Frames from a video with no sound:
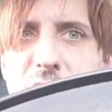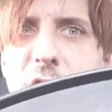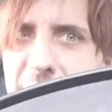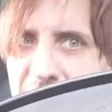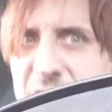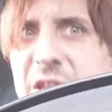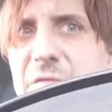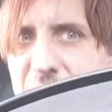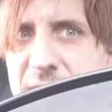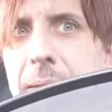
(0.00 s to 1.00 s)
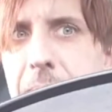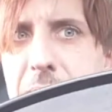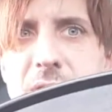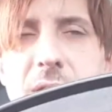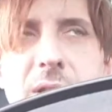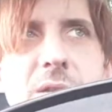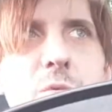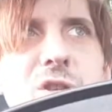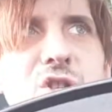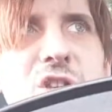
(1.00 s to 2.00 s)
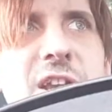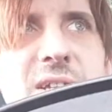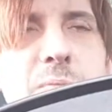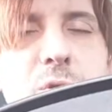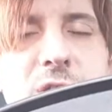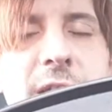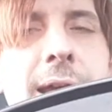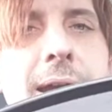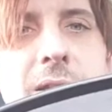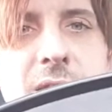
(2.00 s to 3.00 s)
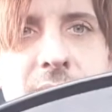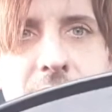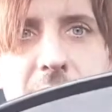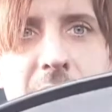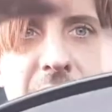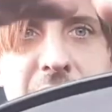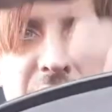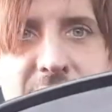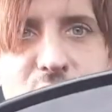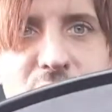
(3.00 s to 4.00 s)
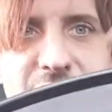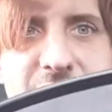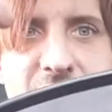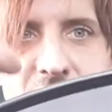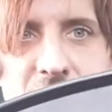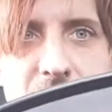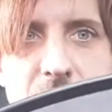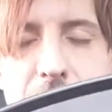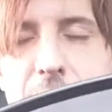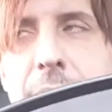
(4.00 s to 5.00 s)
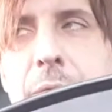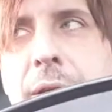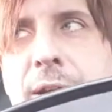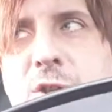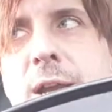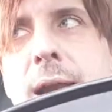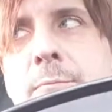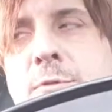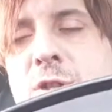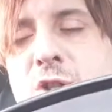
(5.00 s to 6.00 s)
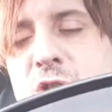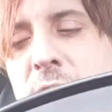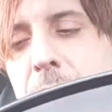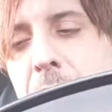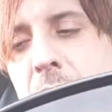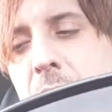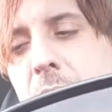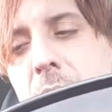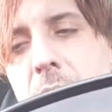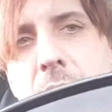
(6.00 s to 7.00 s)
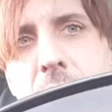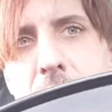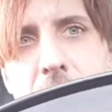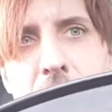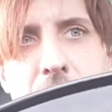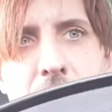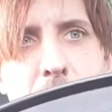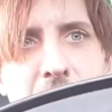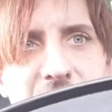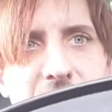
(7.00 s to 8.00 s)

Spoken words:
idea to give it attempts, because it wasn't just an Xbox Connect. There's extra things on it, on extra cameras and shit. But no, don't bother.